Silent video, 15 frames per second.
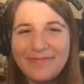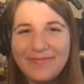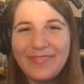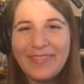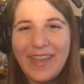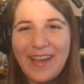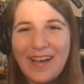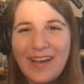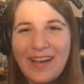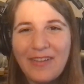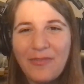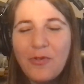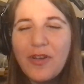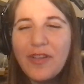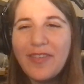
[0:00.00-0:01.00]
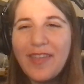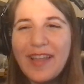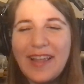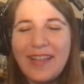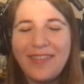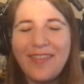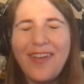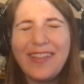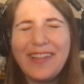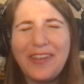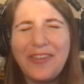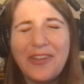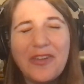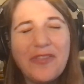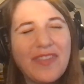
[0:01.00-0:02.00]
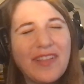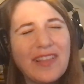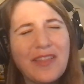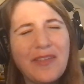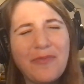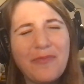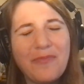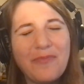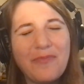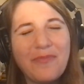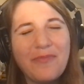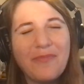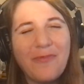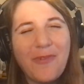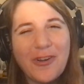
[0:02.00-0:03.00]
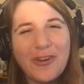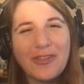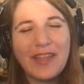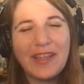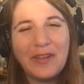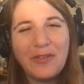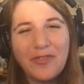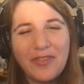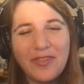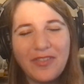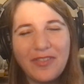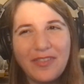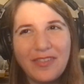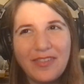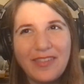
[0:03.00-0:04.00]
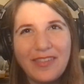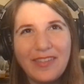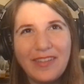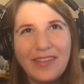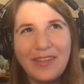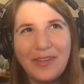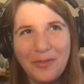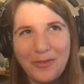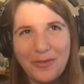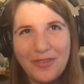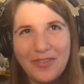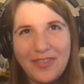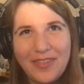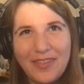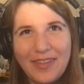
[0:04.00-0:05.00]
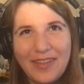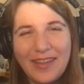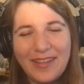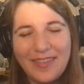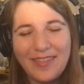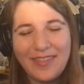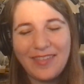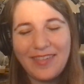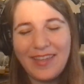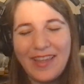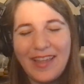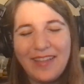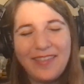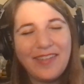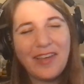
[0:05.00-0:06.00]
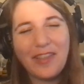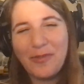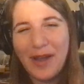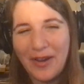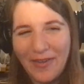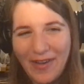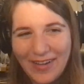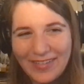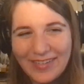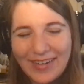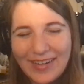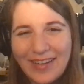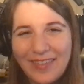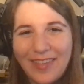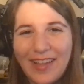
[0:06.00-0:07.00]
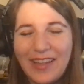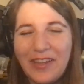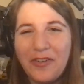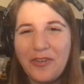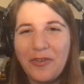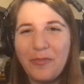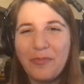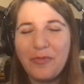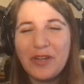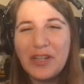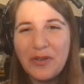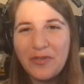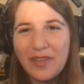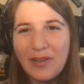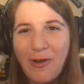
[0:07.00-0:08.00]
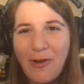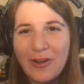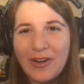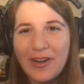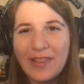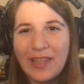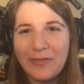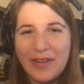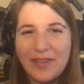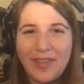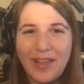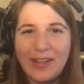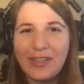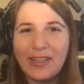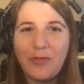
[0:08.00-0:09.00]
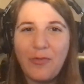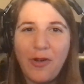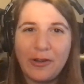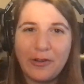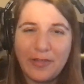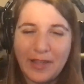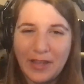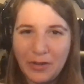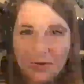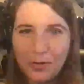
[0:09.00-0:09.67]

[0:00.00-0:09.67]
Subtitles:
Yeah. Well, cause like, it's not like you're using the water that you just used. It's the other way around. It's like you're pre-using water and then recycling the water that you